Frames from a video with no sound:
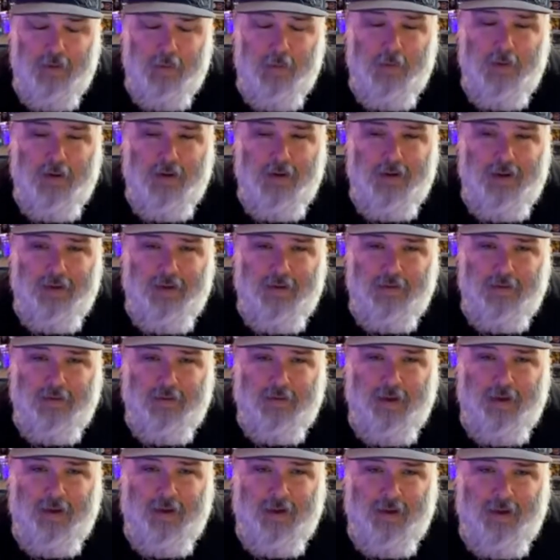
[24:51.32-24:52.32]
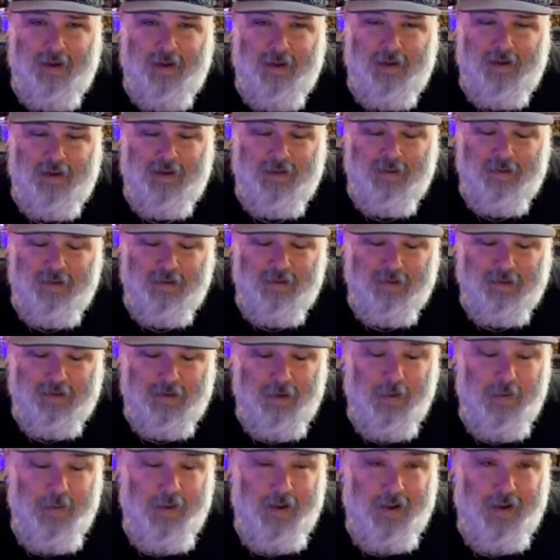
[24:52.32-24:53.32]
was
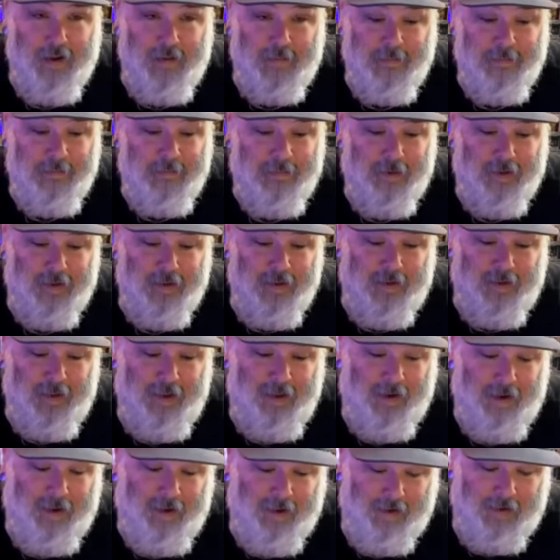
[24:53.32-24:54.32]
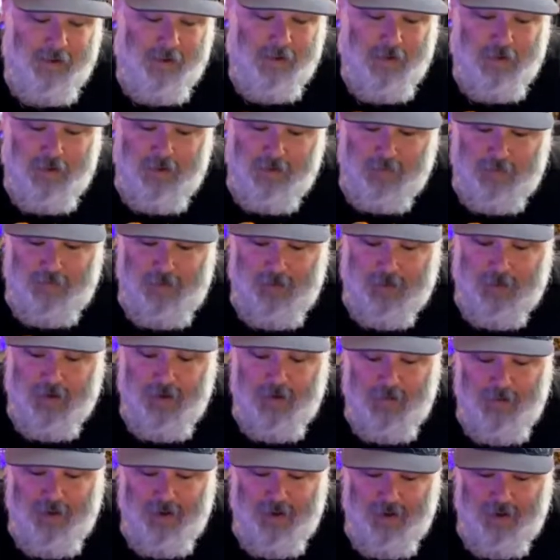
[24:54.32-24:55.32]
Conan, and you're gonna see
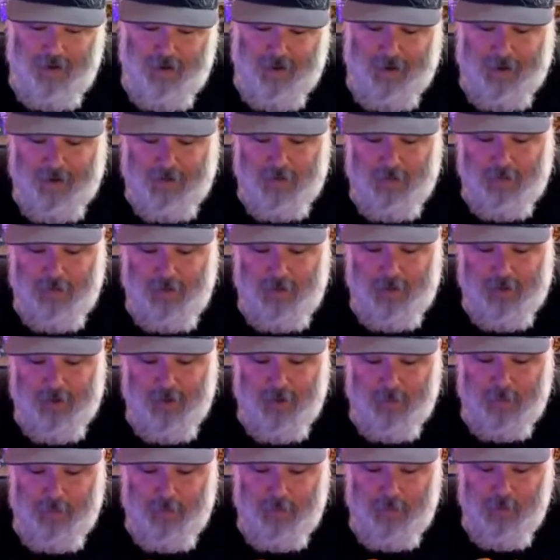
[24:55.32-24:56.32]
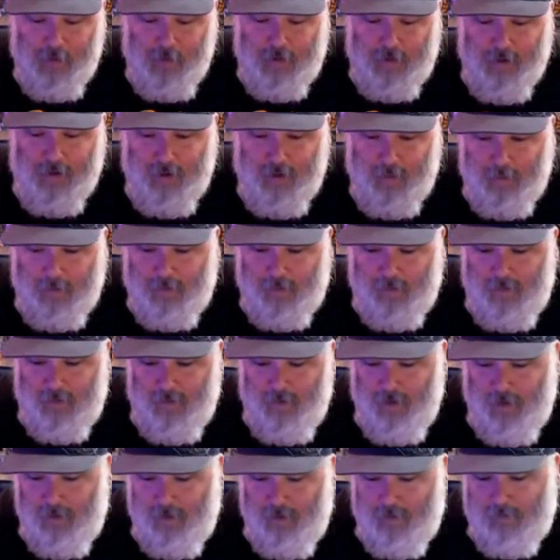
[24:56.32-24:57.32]
Conan actually a couple more times in
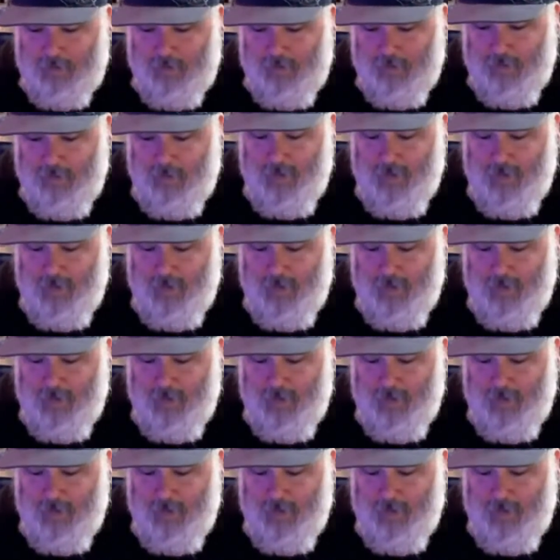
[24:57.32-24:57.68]
this.